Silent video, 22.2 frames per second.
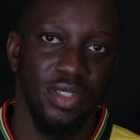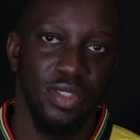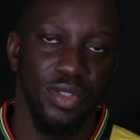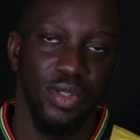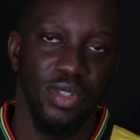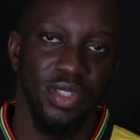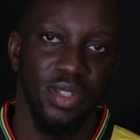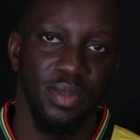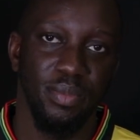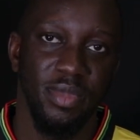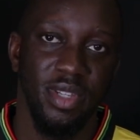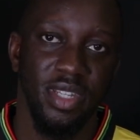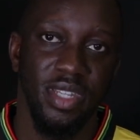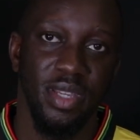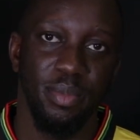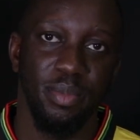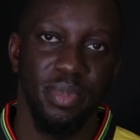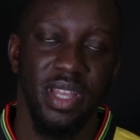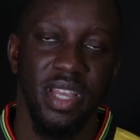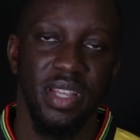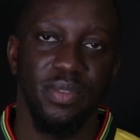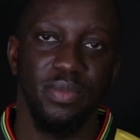social media
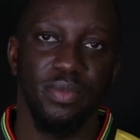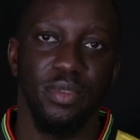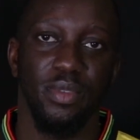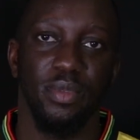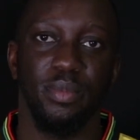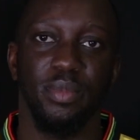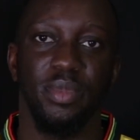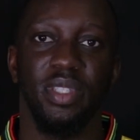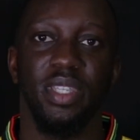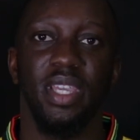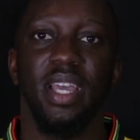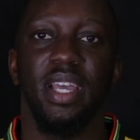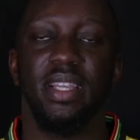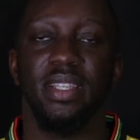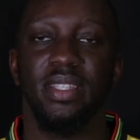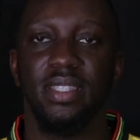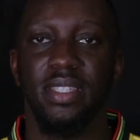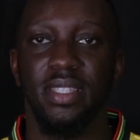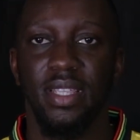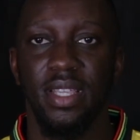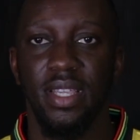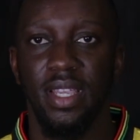platforms
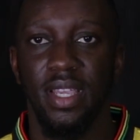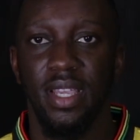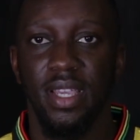as